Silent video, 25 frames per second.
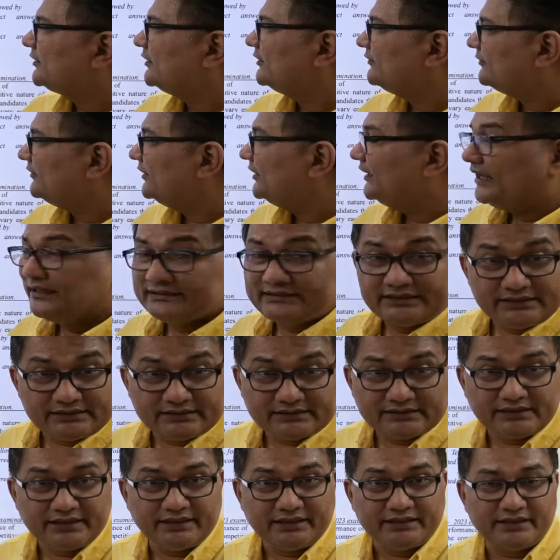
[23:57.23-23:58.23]
off, as I
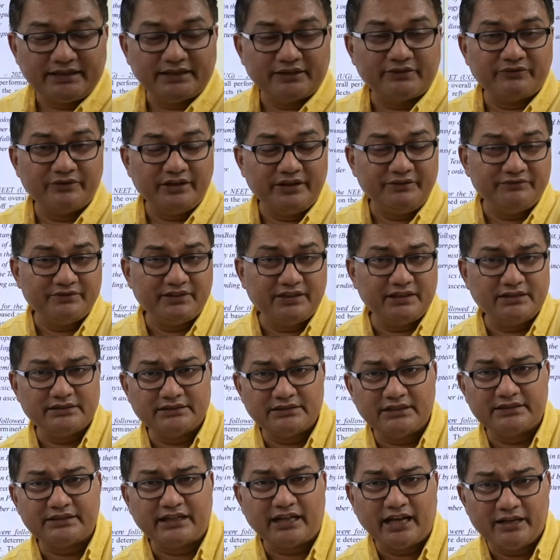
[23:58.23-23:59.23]
said that if there is
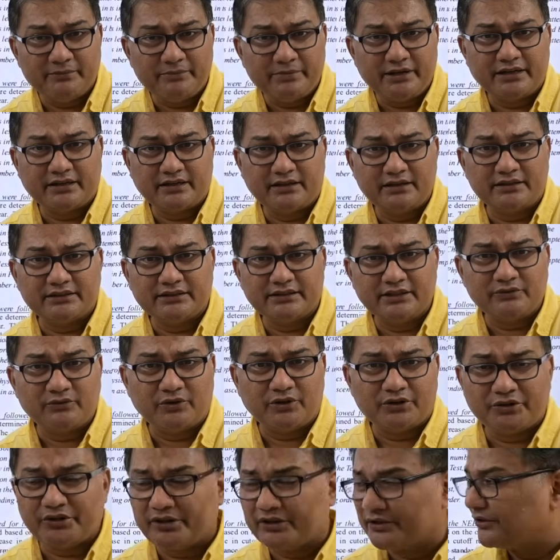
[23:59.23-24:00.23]
a tiebreaker, then
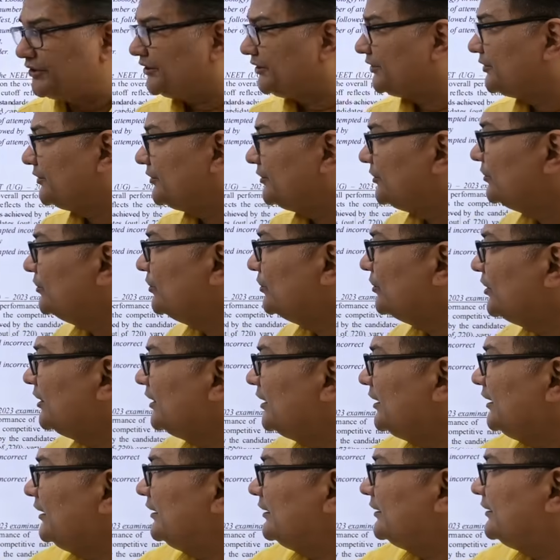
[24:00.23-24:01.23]
what you are going to do?
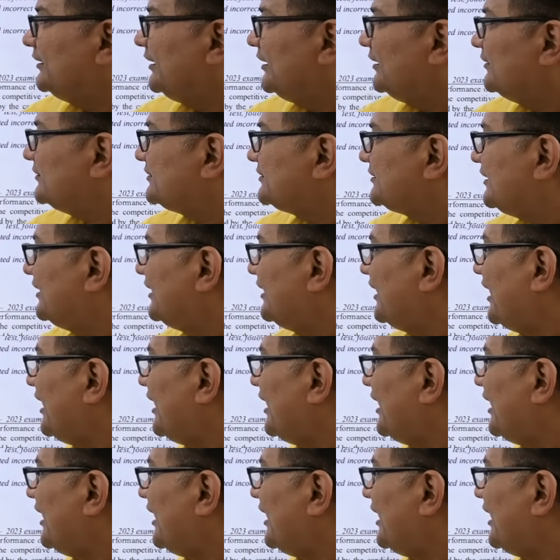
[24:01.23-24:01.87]
They have said